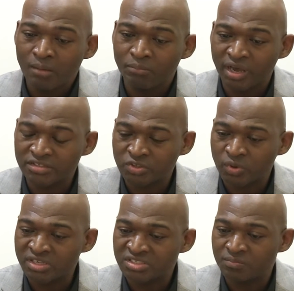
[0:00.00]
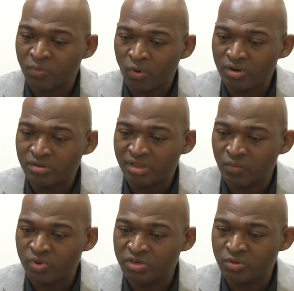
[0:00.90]
But so it's important
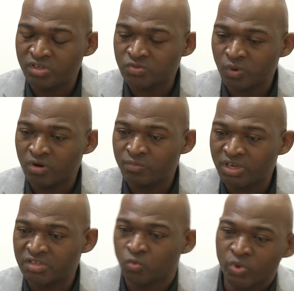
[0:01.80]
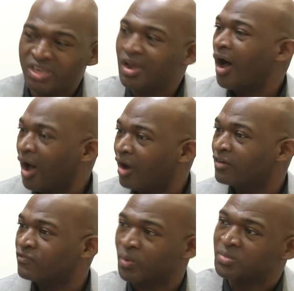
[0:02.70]
that we do this work because we
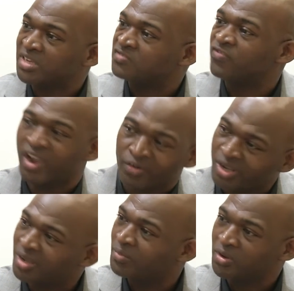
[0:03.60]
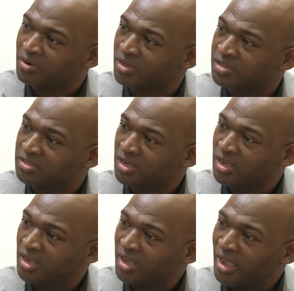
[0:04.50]
are from these very communities.
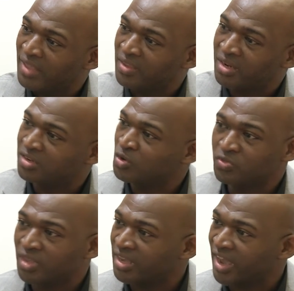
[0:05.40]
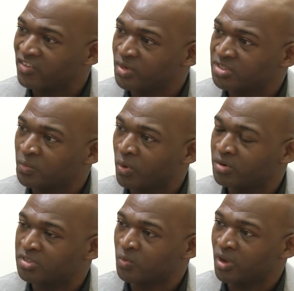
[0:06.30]
And then youth engagement is
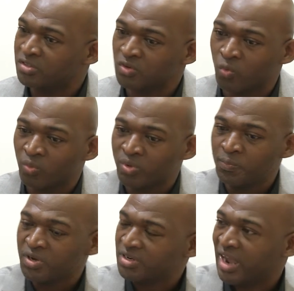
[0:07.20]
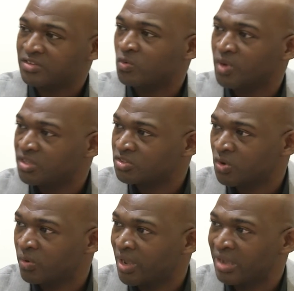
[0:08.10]
important as well. So when we put Dr. Wynn's
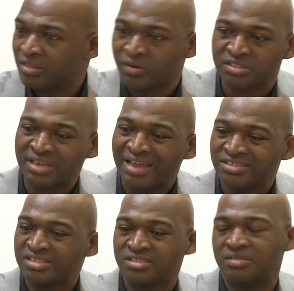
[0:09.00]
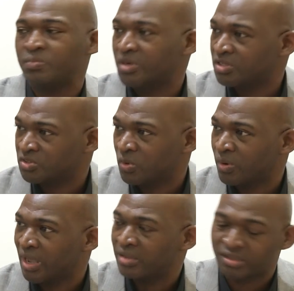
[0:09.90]
story out there, it's not just to put his
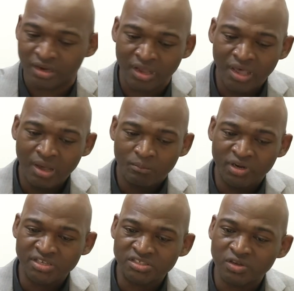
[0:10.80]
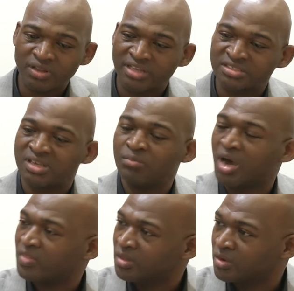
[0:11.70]
story out there, but it's so that some
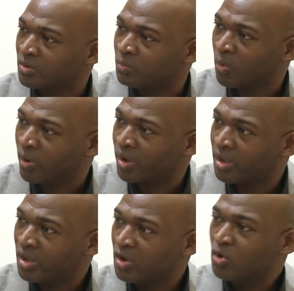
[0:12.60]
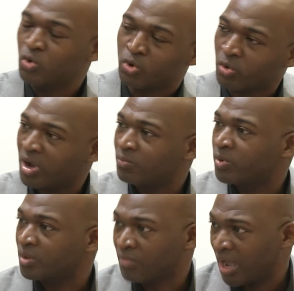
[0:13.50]
other little boy who grew up
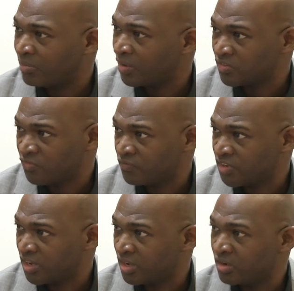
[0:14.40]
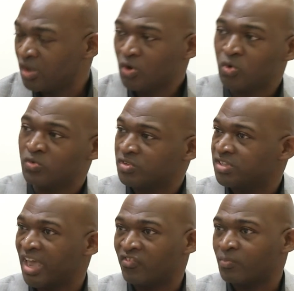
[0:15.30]
with a mom that was 15, who
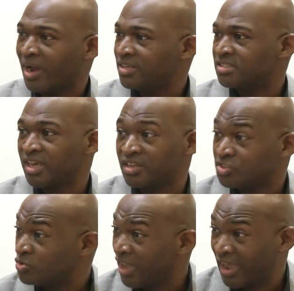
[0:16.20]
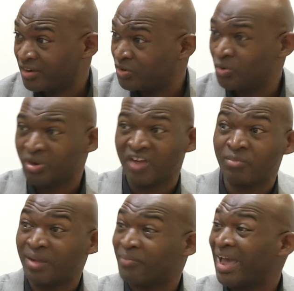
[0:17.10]
everybody said that you can't do it,
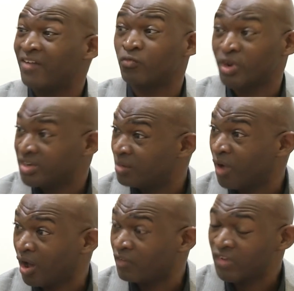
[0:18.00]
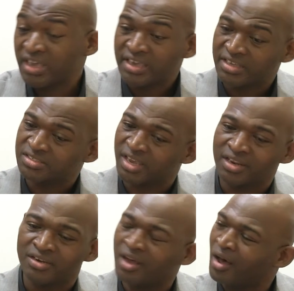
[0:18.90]
everybody might have written him off, can say
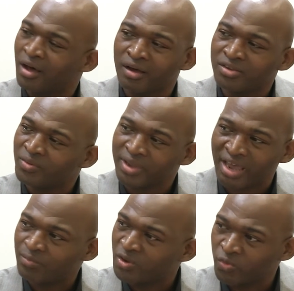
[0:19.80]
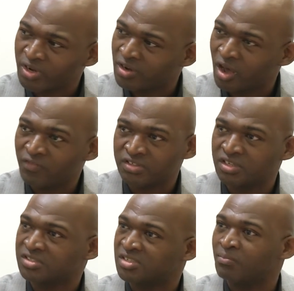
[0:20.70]
that, no, you ain't got to be written off because
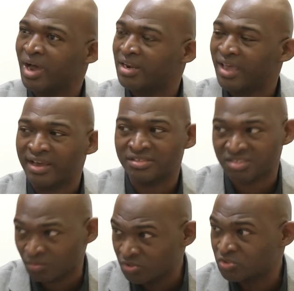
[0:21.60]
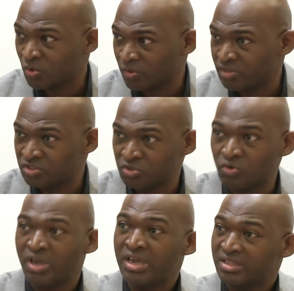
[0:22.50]
there's somebody that had a similar story as you
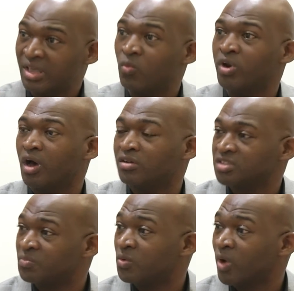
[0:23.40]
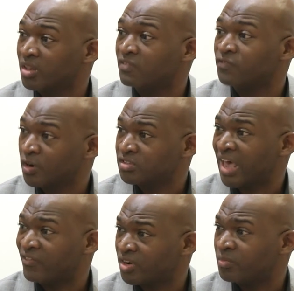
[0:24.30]
that went on to be one of the first
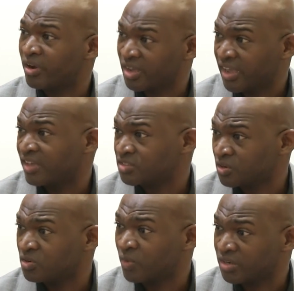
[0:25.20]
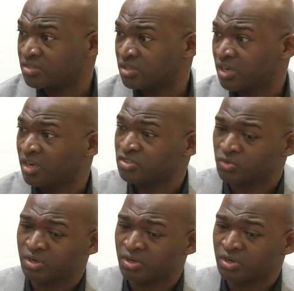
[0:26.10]
African-American cancer center directors in the country.